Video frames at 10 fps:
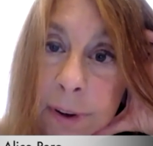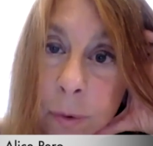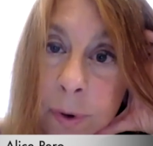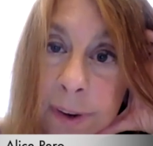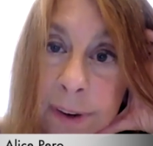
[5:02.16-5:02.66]

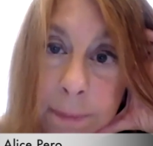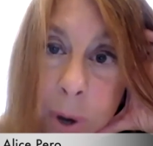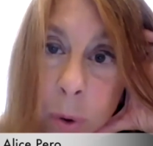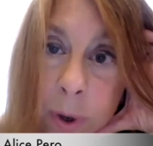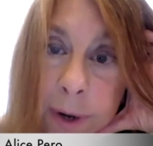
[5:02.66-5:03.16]
always a
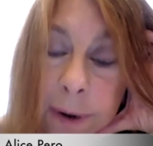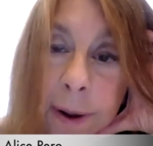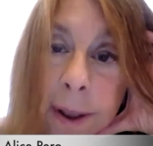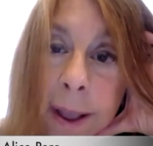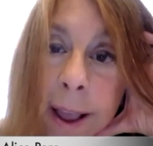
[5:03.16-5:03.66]
poet.
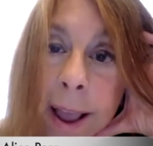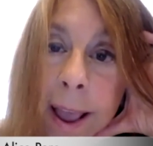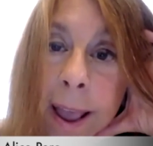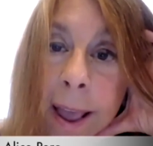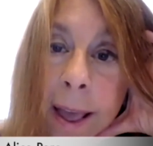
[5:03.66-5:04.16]

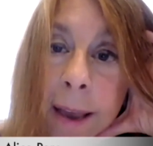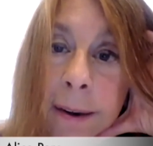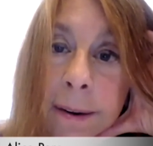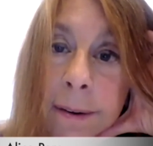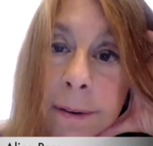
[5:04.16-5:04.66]

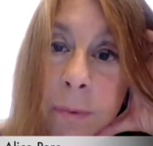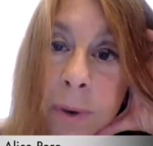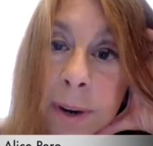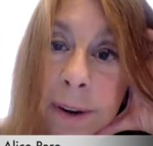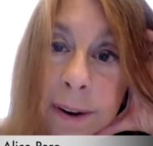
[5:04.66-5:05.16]
And
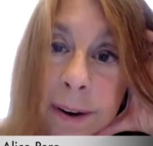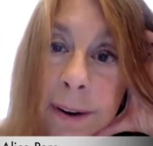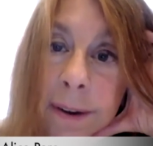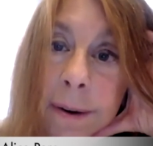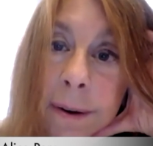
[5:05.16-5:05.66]
we
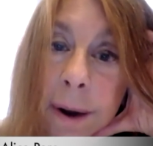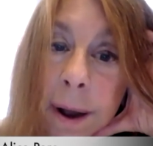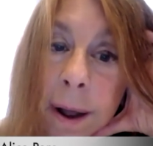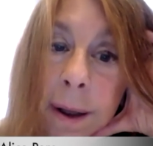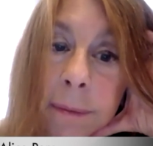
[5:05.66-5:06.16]
did
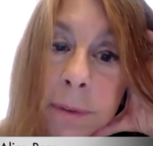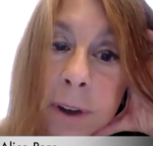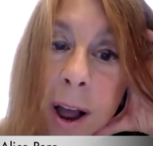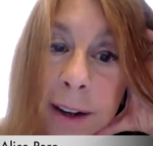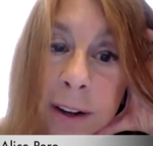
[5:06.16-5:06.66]

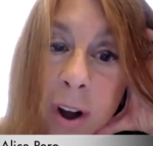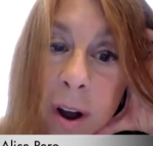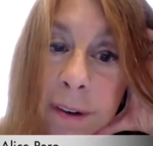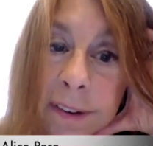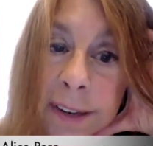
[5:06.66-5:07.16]

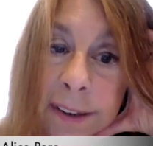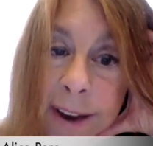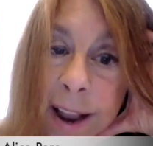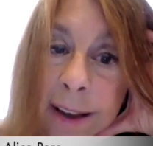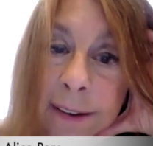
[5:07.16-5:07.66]
dialogues in
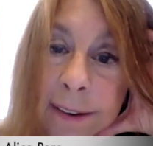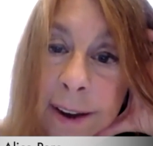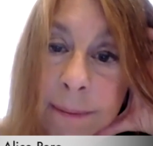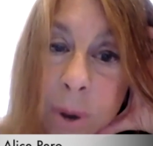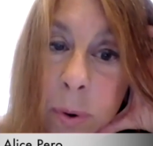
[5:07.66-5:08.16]
dance
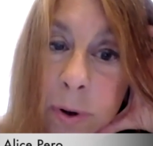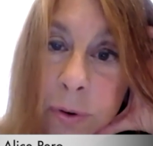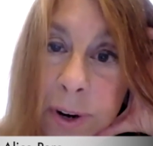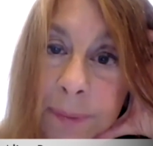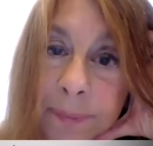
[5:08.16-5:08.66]
and
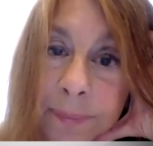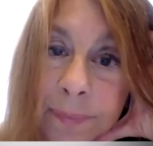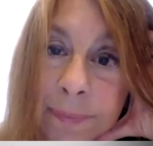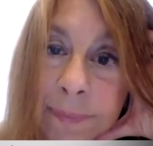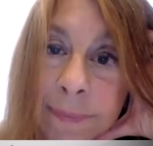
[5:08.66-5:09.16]
poetry.
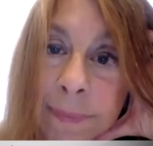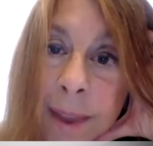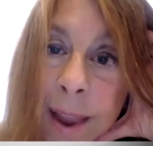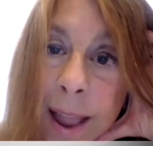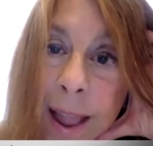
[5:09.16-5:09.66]

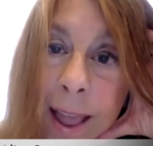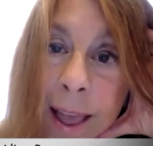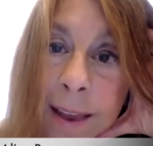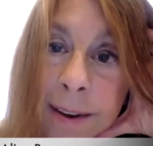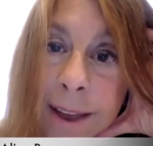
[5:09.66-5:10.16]

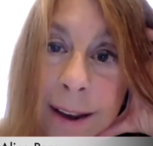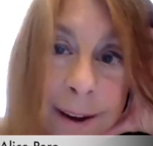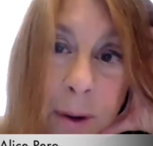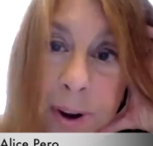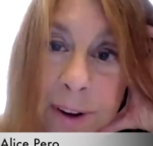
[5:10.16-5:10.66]
And that's
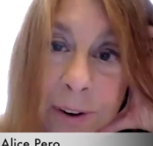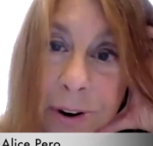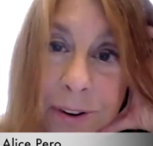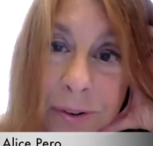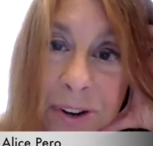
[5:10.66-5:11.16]
how I
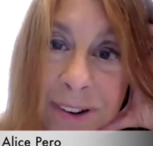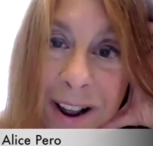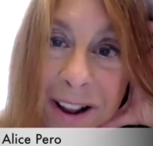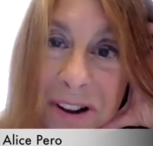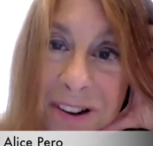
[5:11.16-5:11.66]
started doing
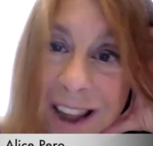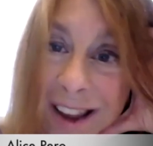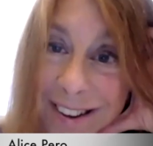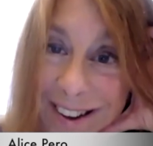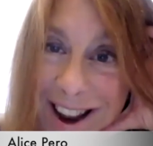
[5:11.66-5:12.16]
dialogues
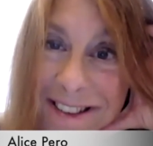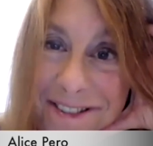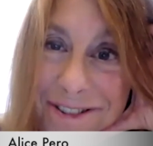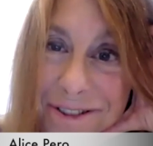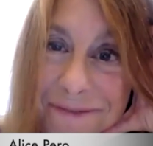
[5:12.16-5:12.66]
as a
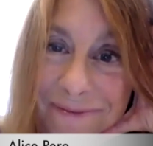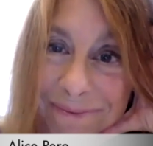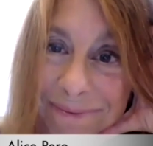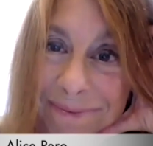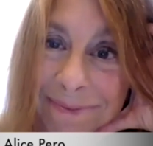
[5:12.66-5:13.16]
dancer.
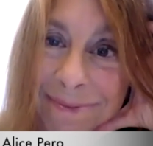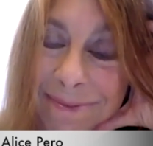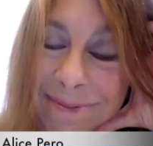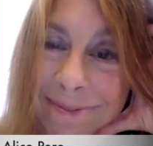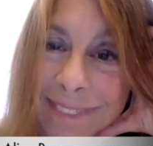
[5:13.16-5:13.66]

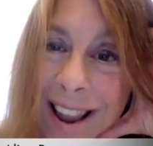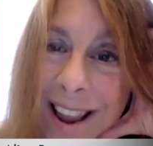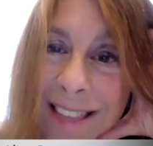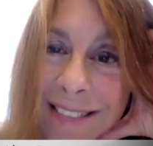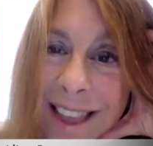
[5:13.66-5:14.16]

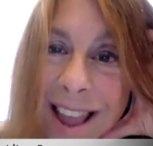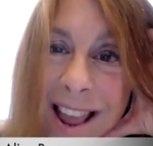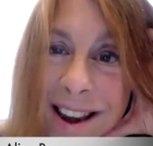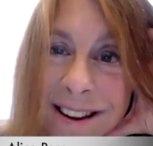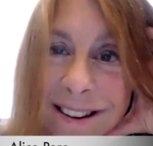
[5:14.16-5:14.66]
And
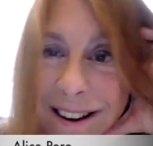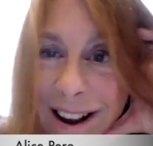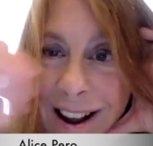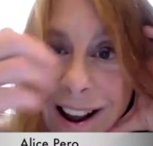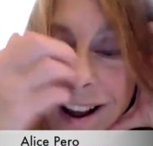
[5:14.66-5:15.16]
then
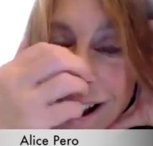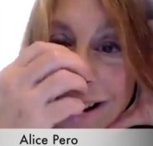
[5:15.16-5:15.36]
I